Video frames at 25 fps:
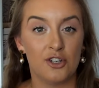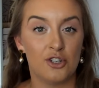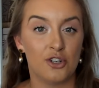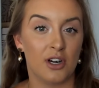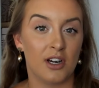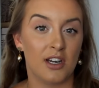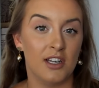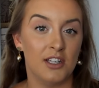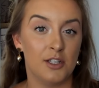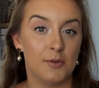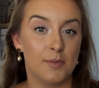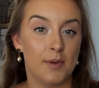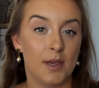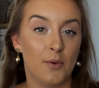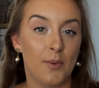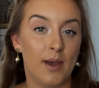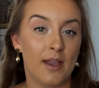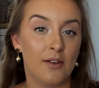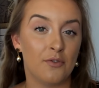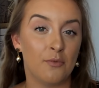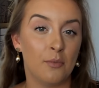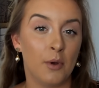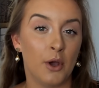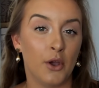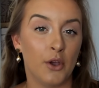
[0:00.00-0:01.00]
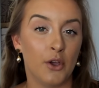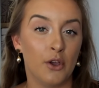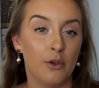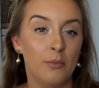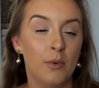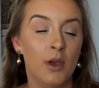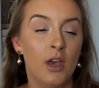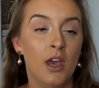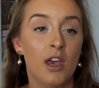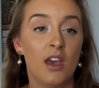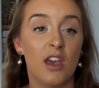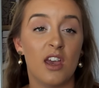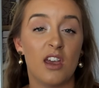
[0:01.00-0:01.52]
struggling to be away from
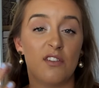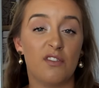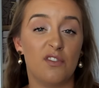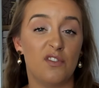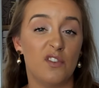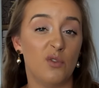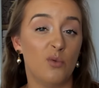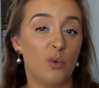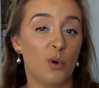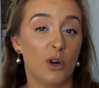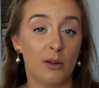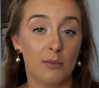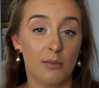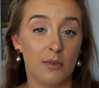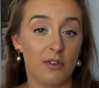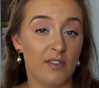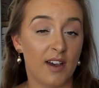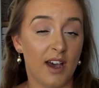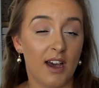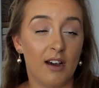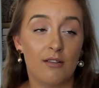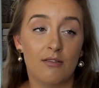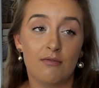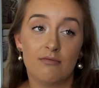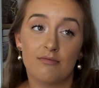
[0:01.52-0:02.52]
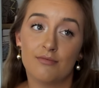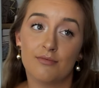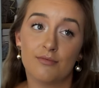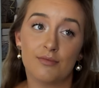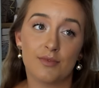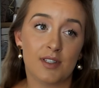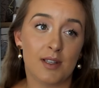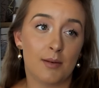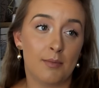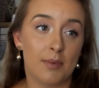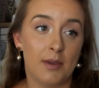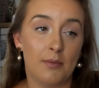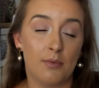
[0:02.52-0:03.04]
home. If you want to move out,
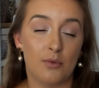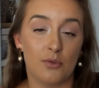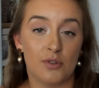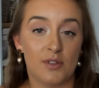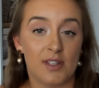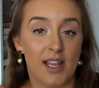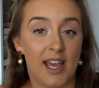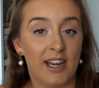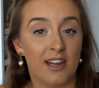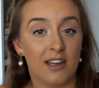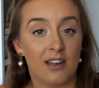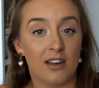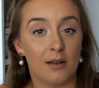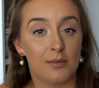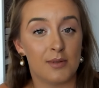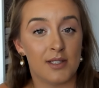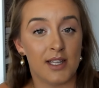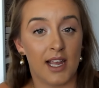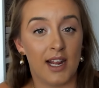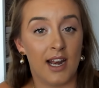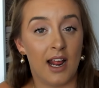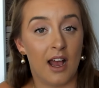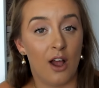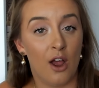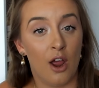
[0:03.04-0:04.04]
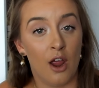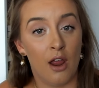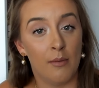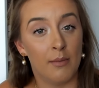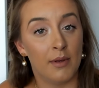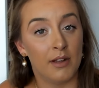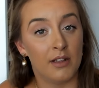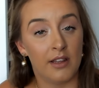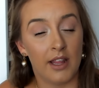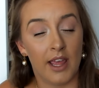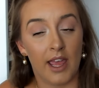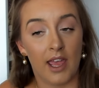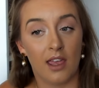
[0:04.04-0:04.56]
some people just ended up staying at home
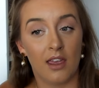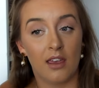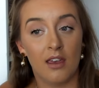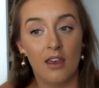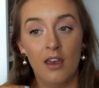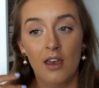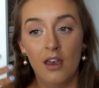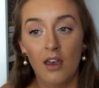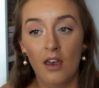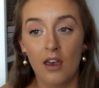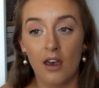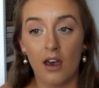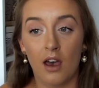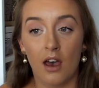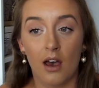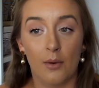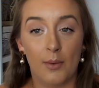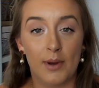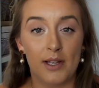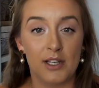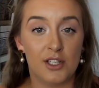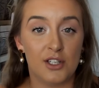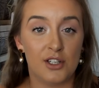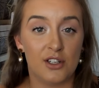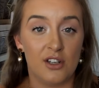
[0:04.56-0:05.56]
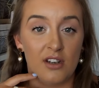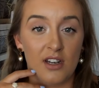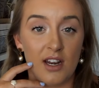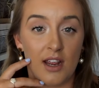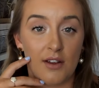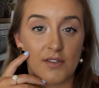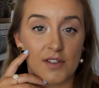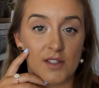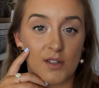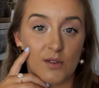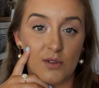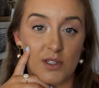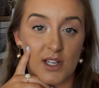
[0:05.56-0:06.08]
and they went to uni
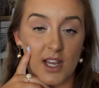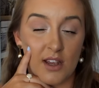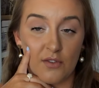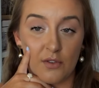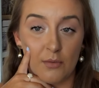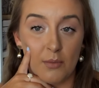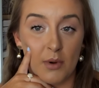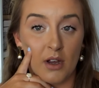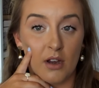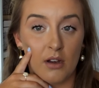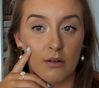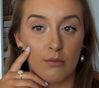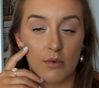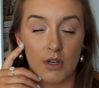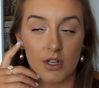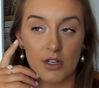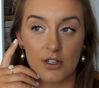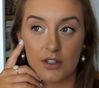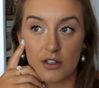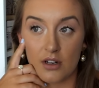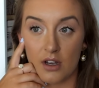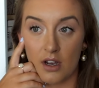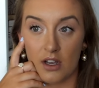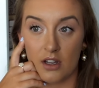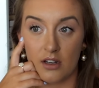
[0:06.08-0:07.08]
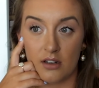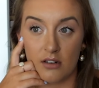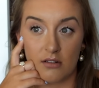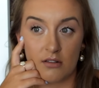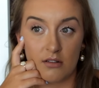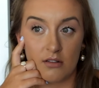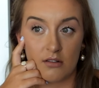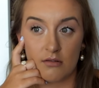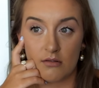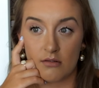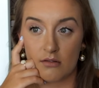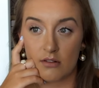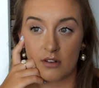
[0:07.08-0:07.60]
every single day from home, which I
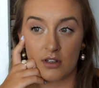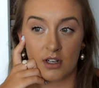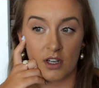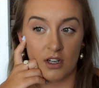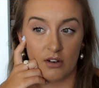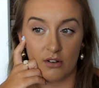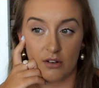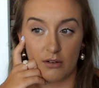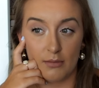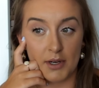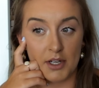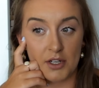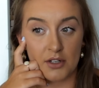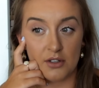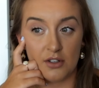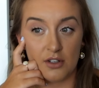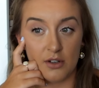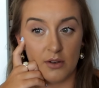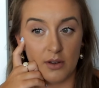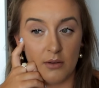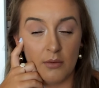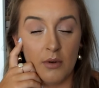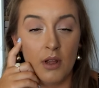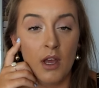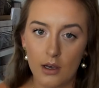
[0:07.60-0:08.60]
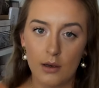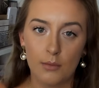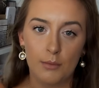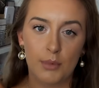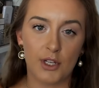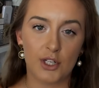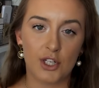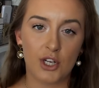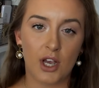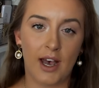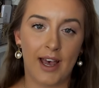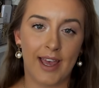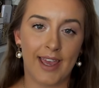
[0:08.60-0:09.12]
cannot imagine doing.
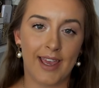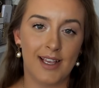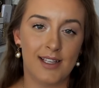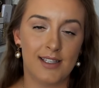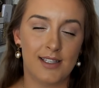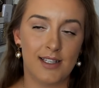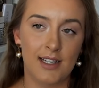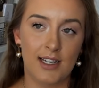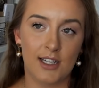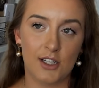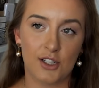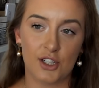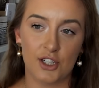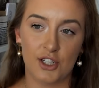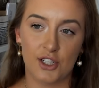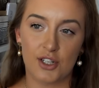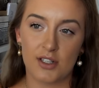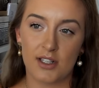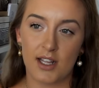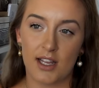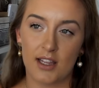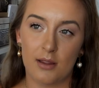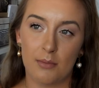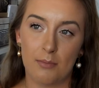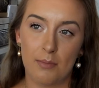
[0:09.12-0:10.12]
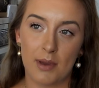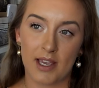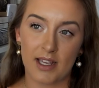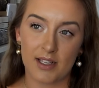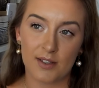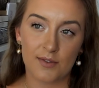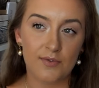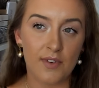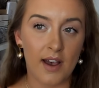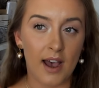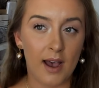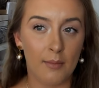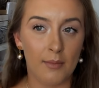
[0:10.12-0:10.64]
But Chai is literally just like the
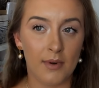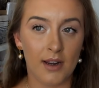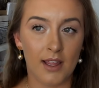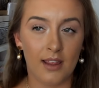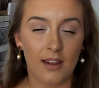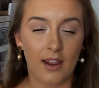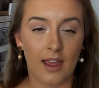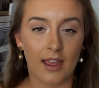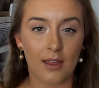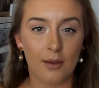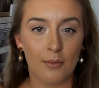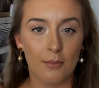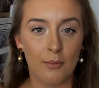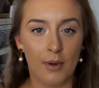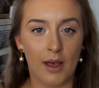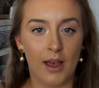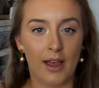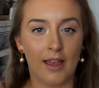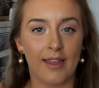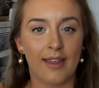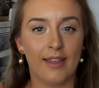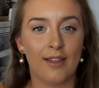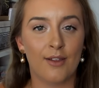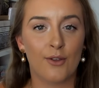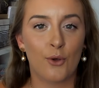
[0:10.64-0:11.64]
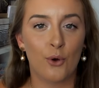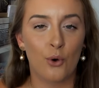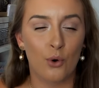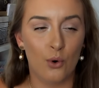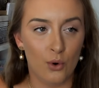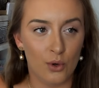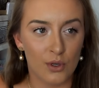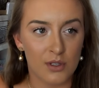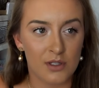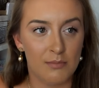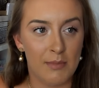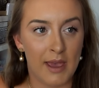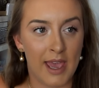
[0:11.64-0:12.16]
biggest family. Like, my
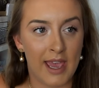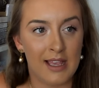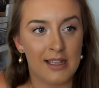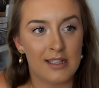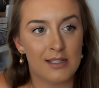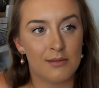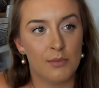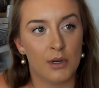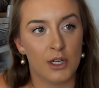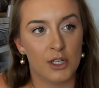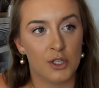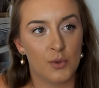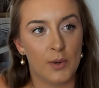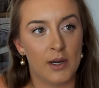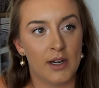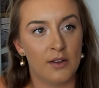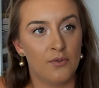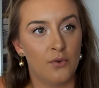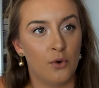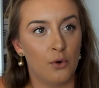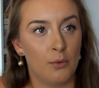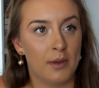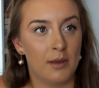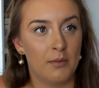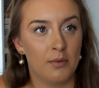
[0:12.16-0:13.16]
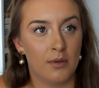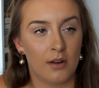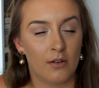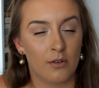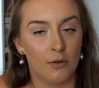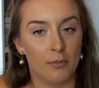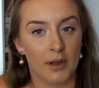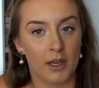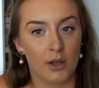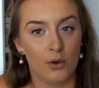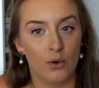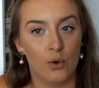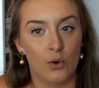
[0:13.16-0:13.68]
course mates, my 24 people that are
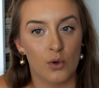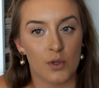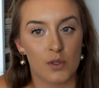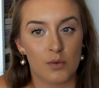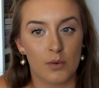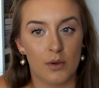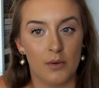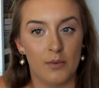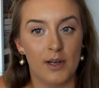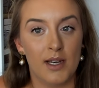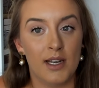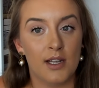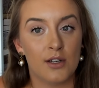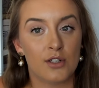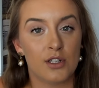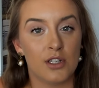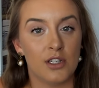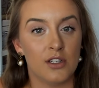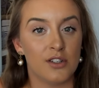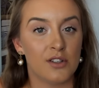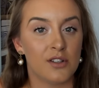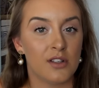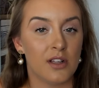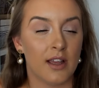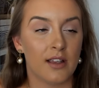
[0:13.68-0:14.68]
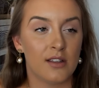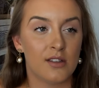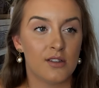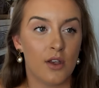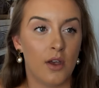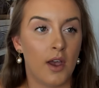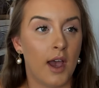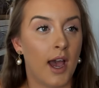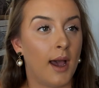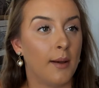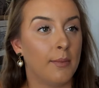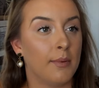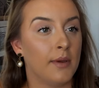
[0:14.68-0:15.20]
on my course, we were literally just like
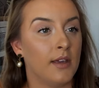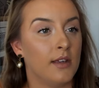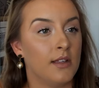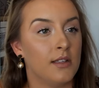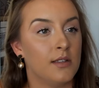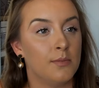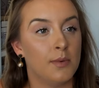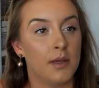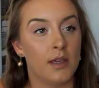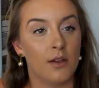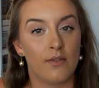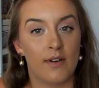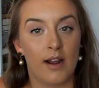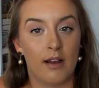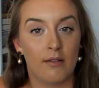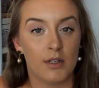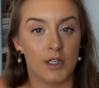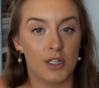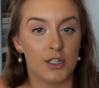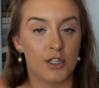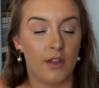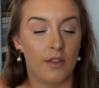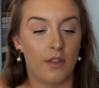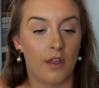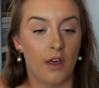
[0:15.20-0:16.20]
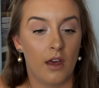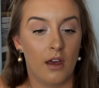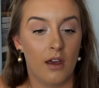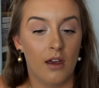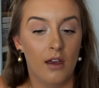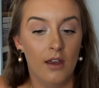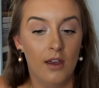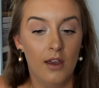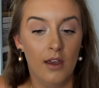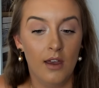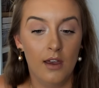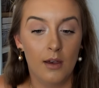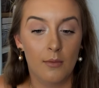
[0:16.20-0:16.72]
so happy to be around each other.
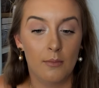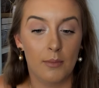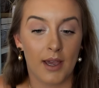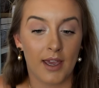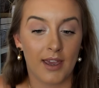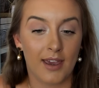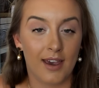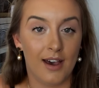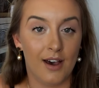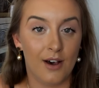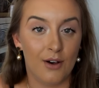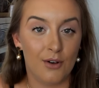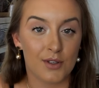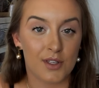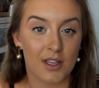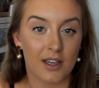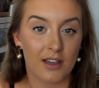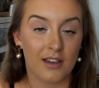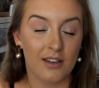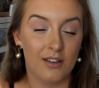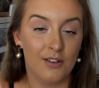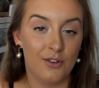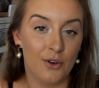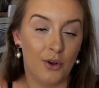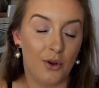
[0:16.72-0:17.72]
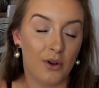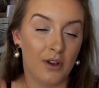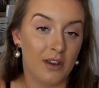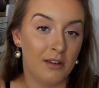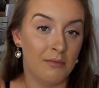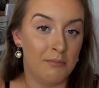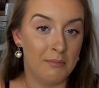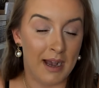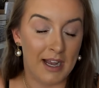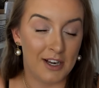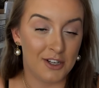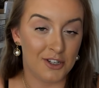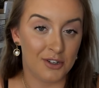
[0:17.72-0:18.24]
My girls, I cannot
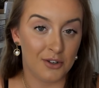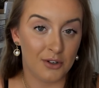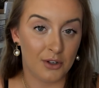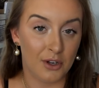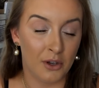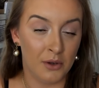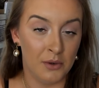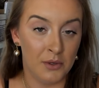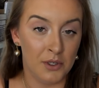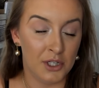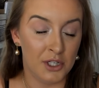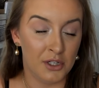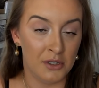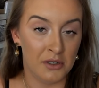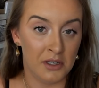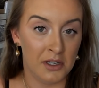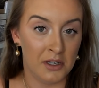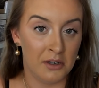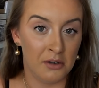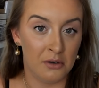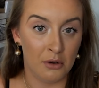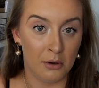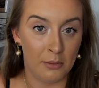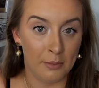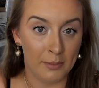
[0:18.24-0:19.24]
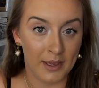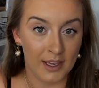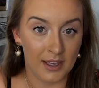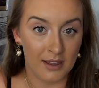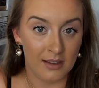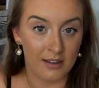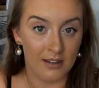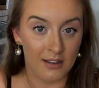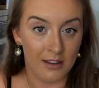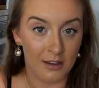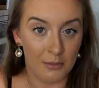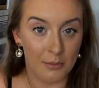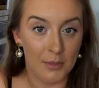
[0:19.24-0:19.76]
imagine going to uni and not
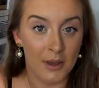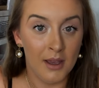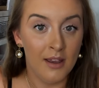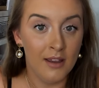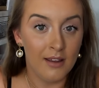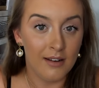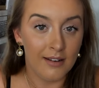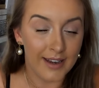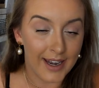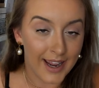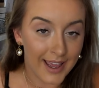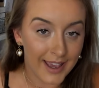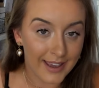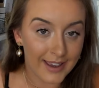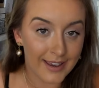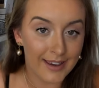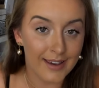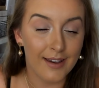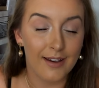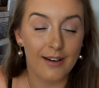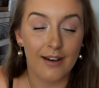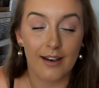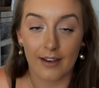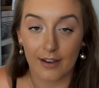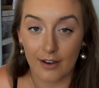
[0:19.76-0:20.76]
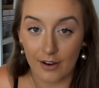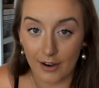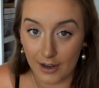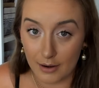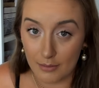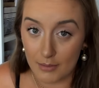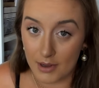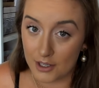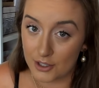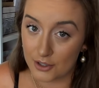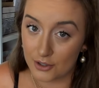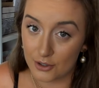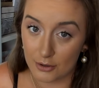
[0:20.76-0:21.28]
meeting them. Nick, I can't
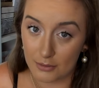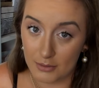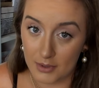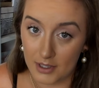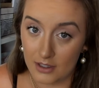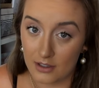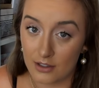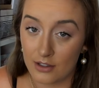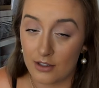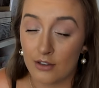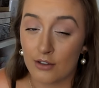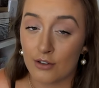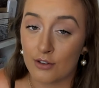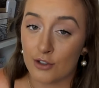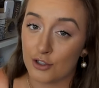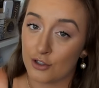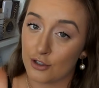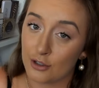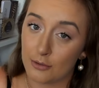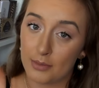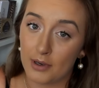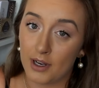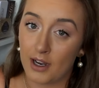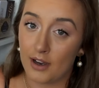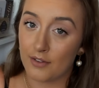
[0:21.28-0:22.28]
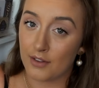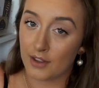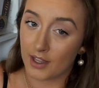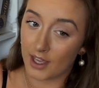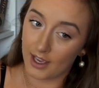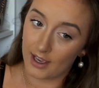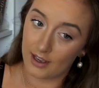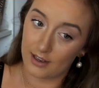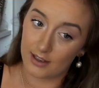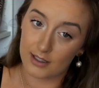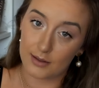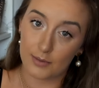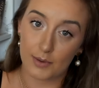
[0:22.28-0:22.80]
imagine not meeting you, because you're not part of the
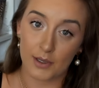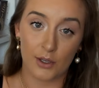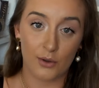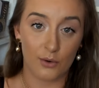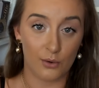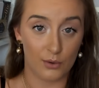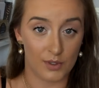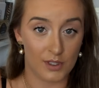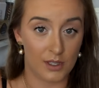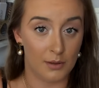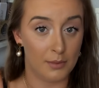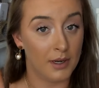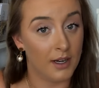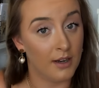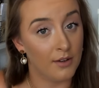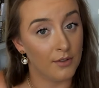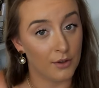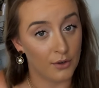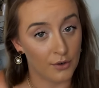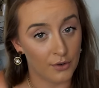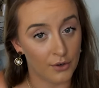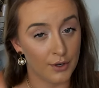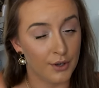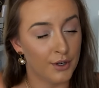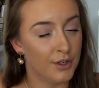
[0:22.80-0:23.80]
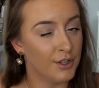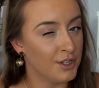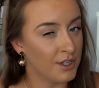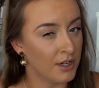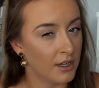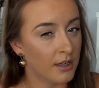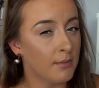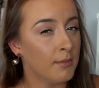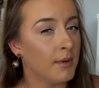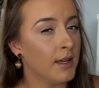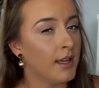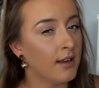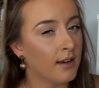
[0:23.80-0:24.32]
girls, but you're also part of the crew. Do you
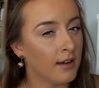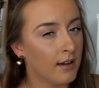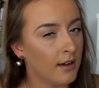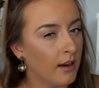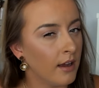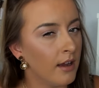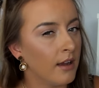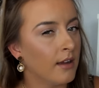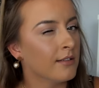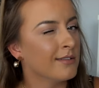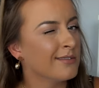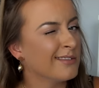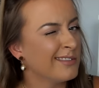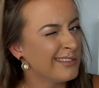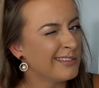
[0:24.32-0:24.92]
know what I mean? You know?